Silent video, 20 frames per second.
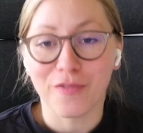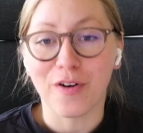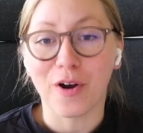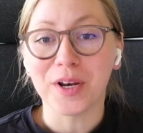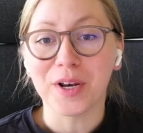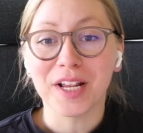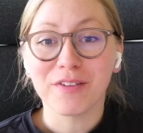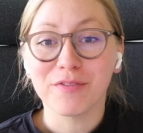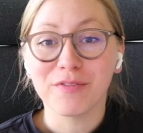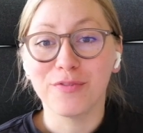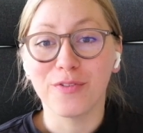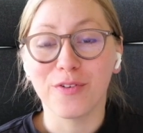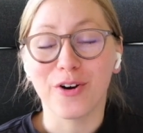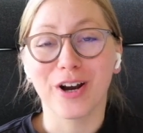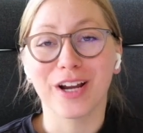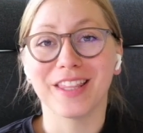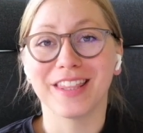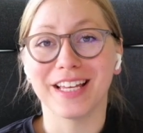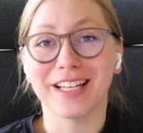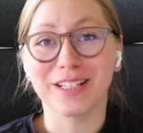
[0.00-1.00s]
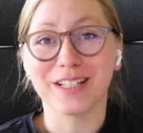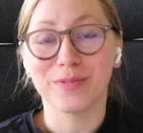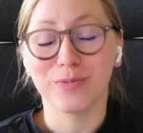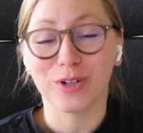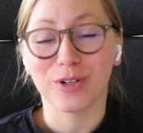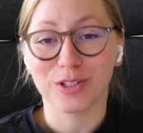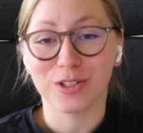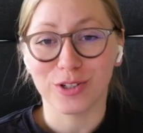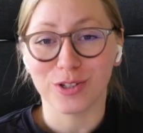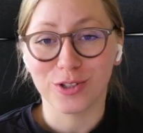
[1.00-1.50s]
voting for this
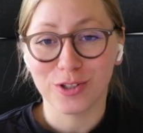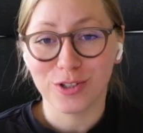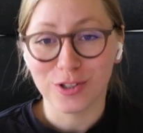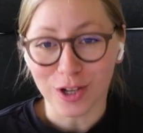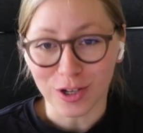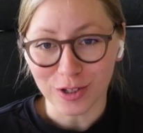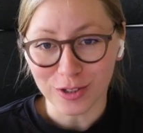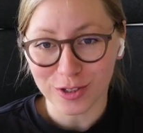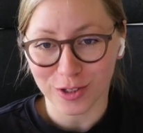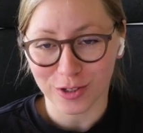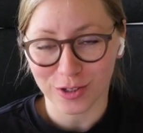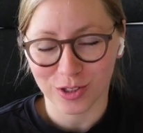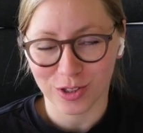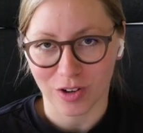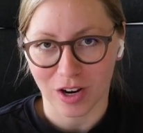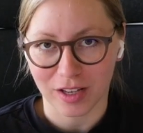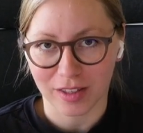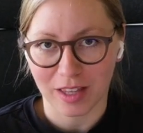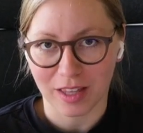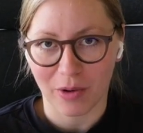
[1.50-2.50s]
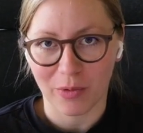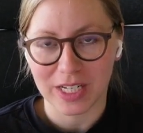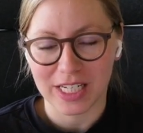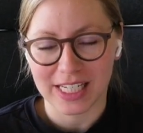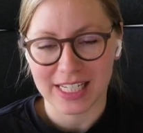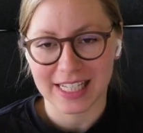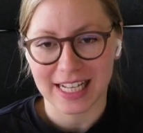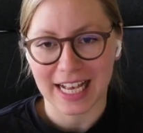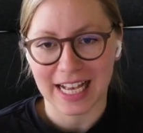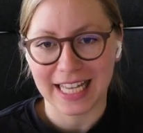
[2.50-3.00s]
was so strong that we
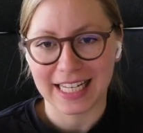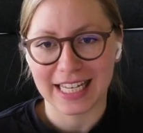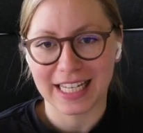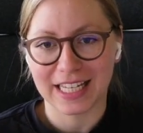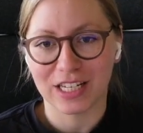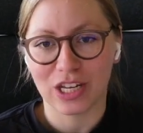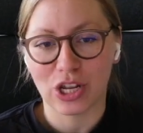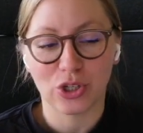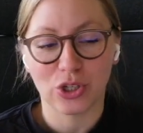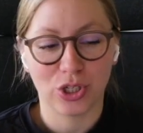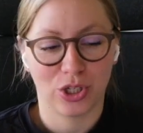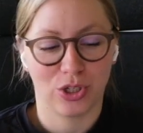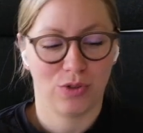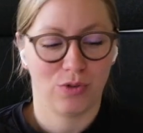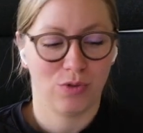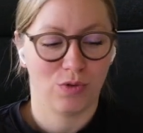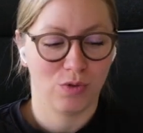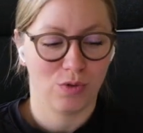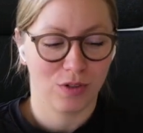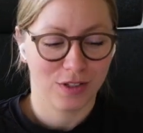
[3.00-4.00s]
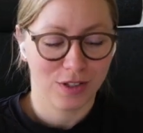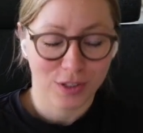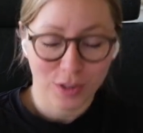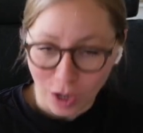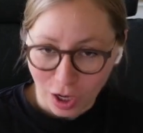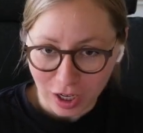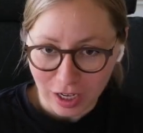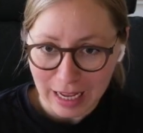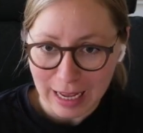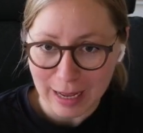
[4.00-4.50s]
decided to
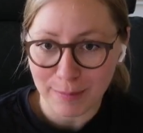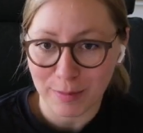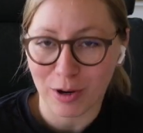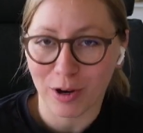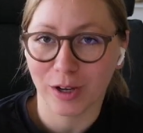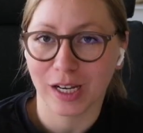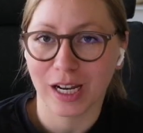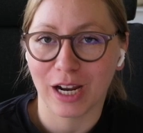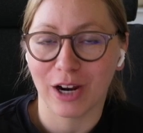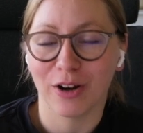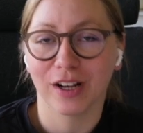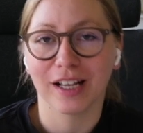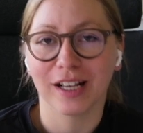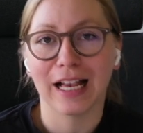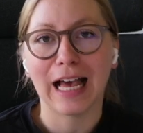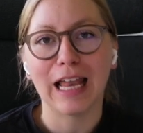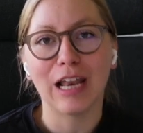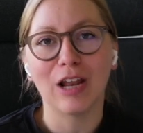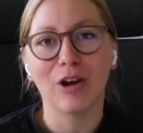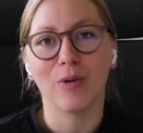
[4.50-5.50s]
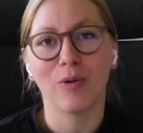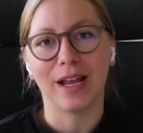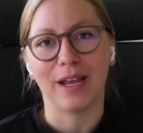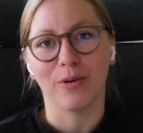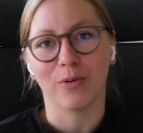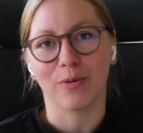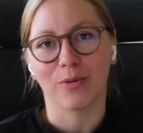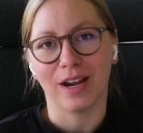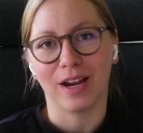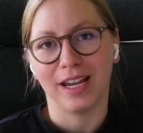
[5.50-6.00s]
stock up on our colorway
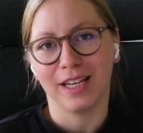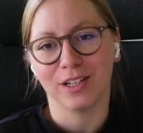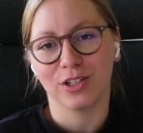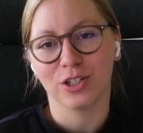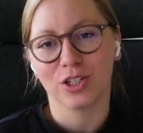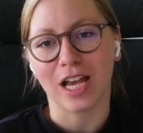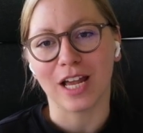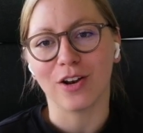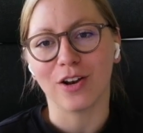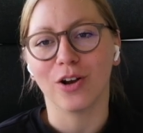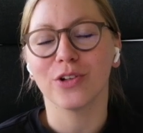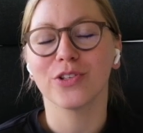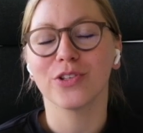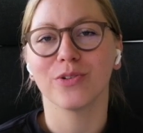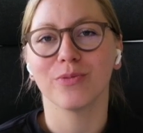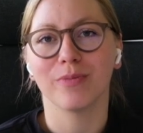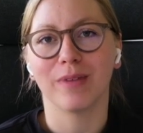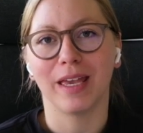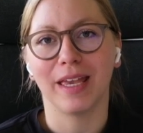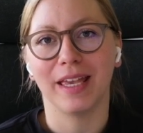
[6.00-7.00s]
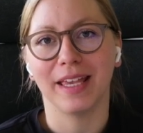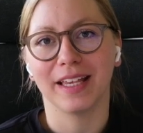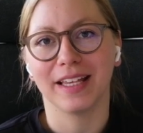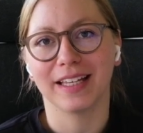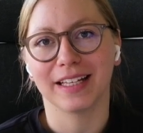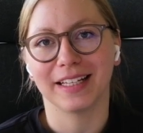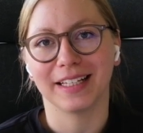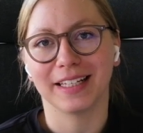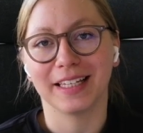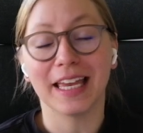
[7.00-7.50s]
range and also make
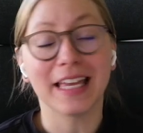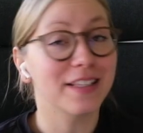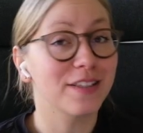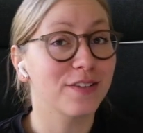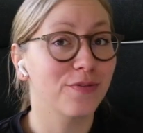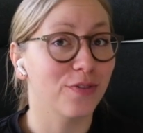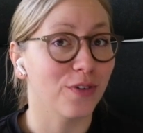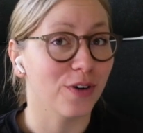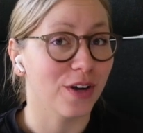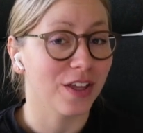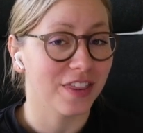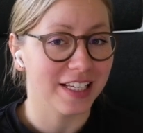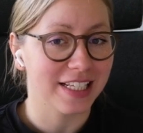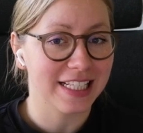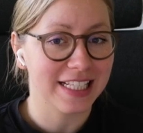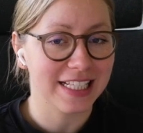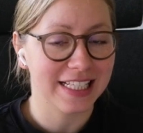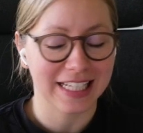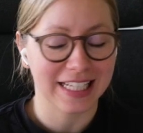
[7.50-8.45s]
kits for this,